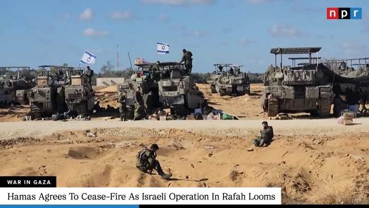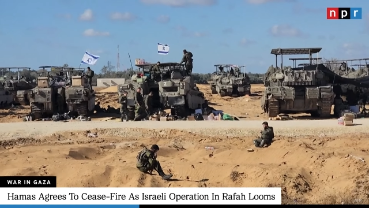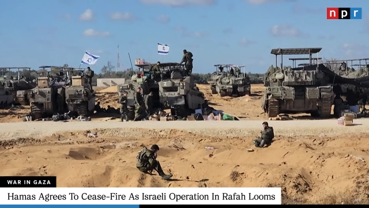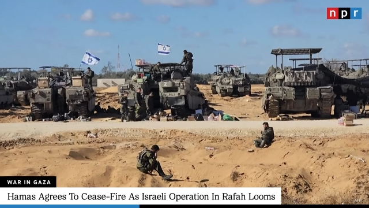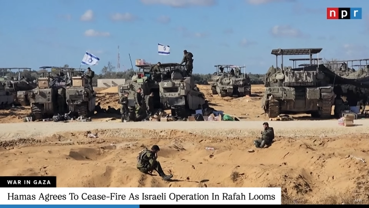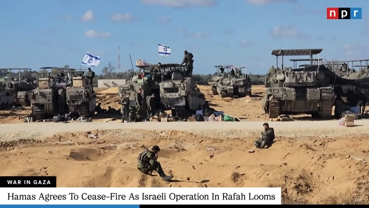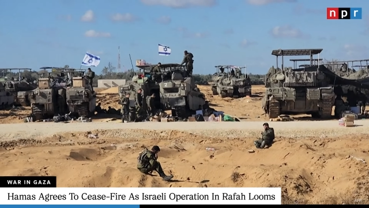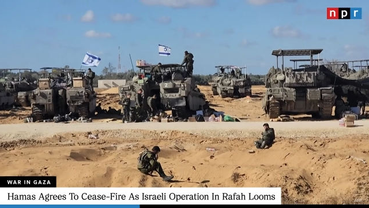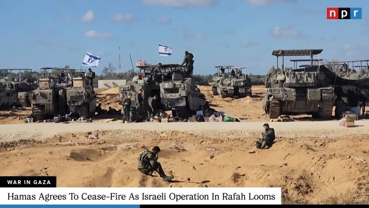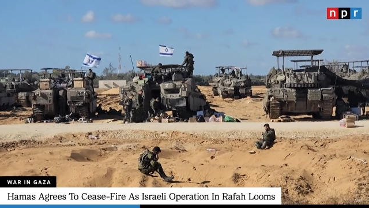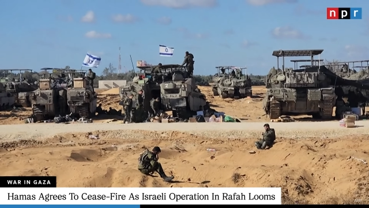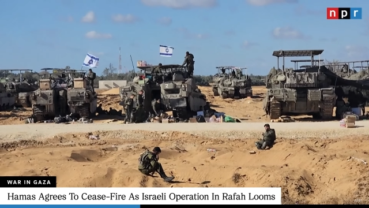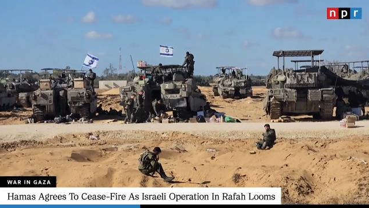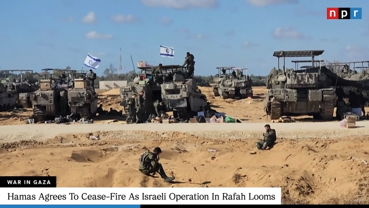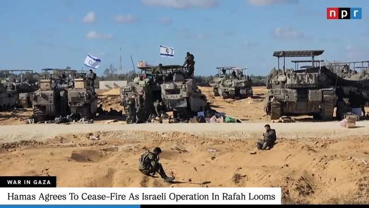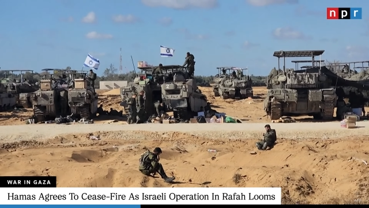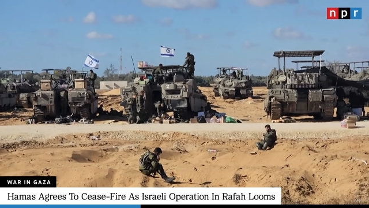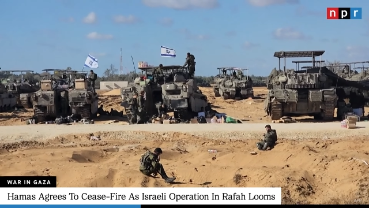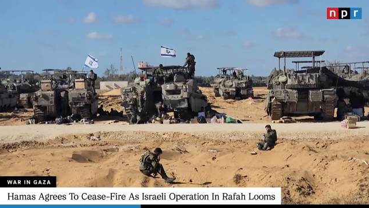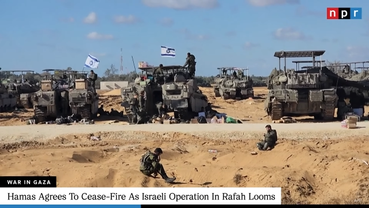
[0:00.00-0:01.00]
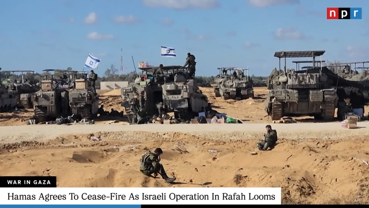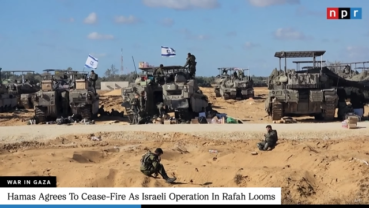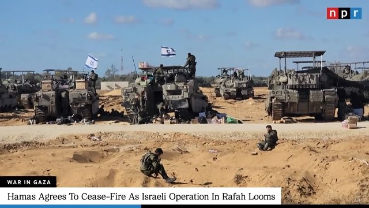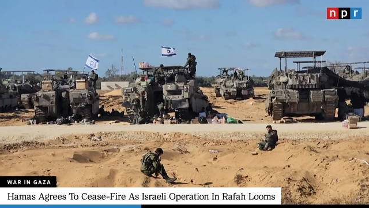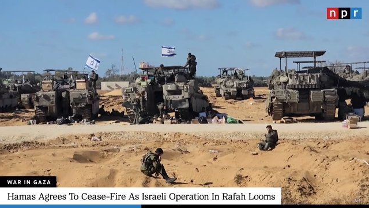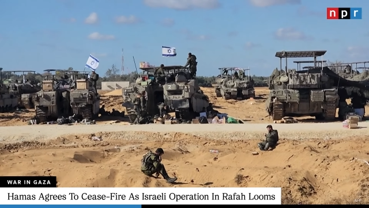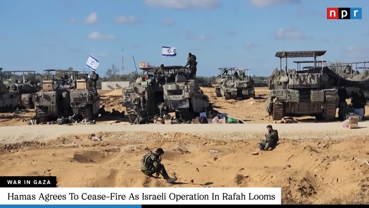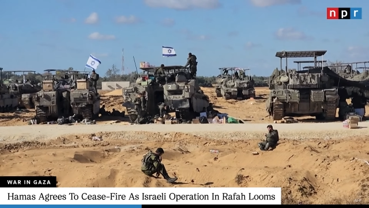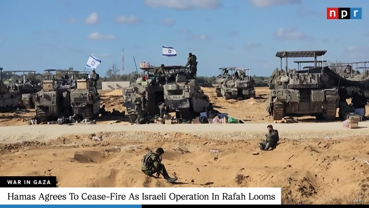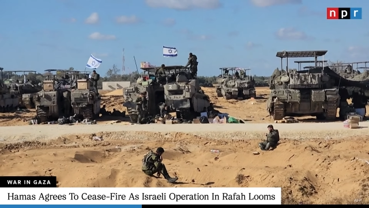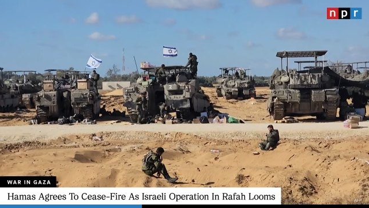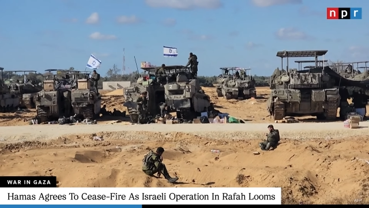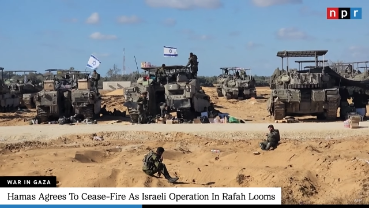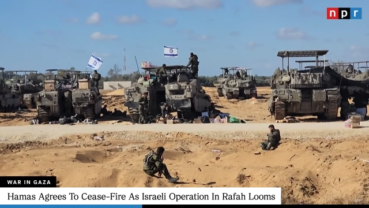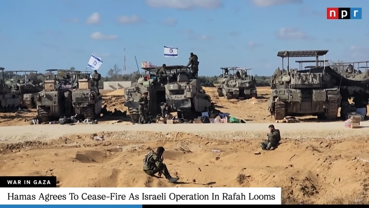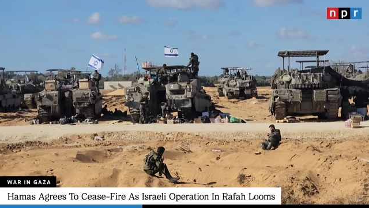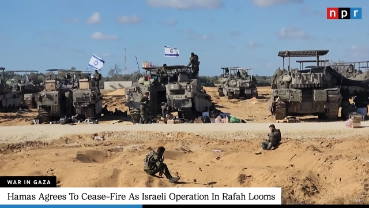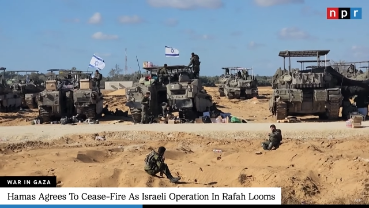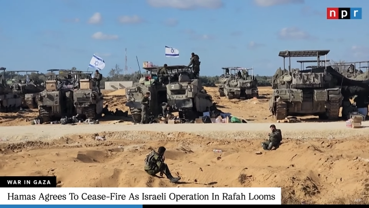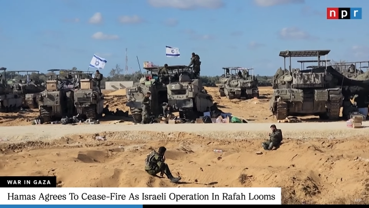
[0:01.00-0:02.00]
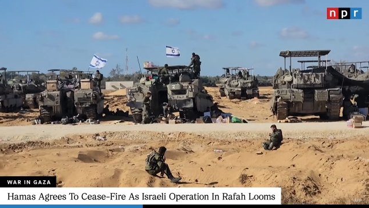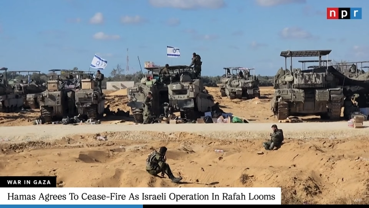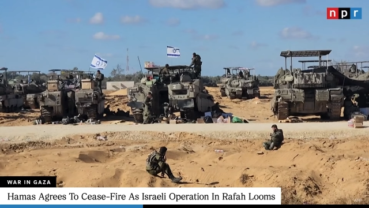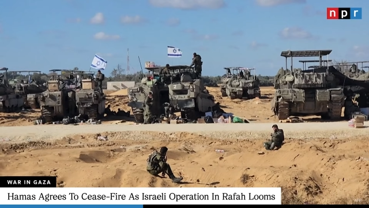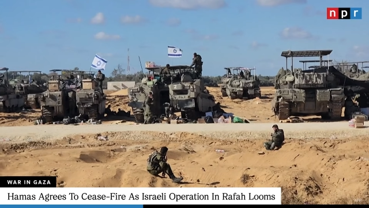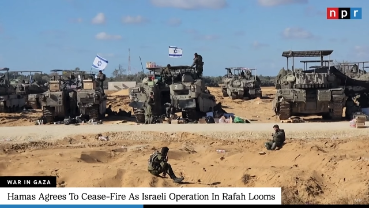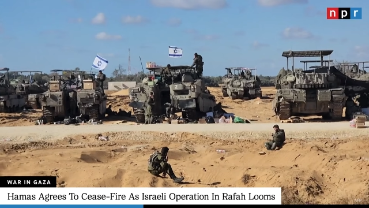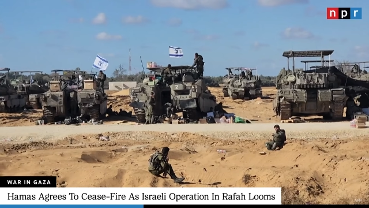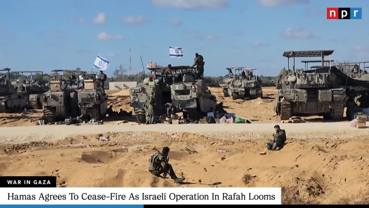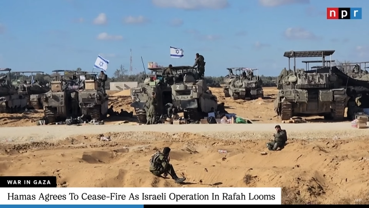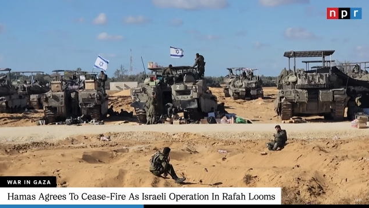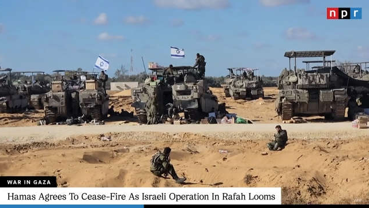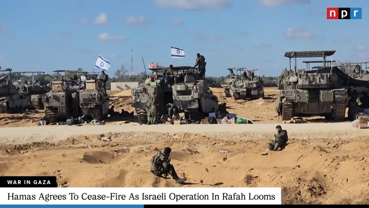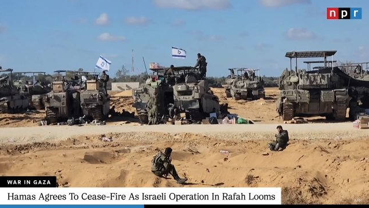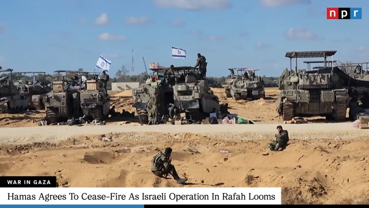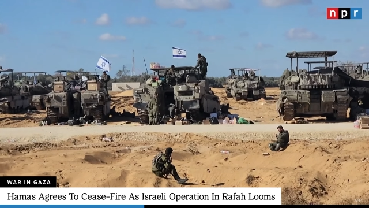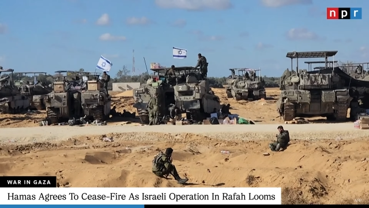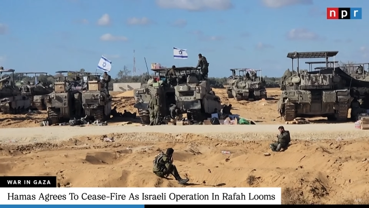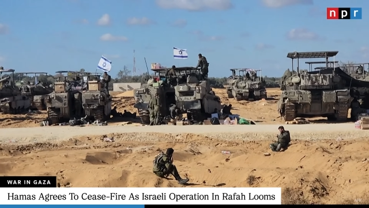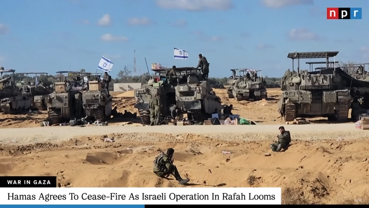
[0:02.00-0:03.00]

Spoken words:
Nobody's mouth can be seen.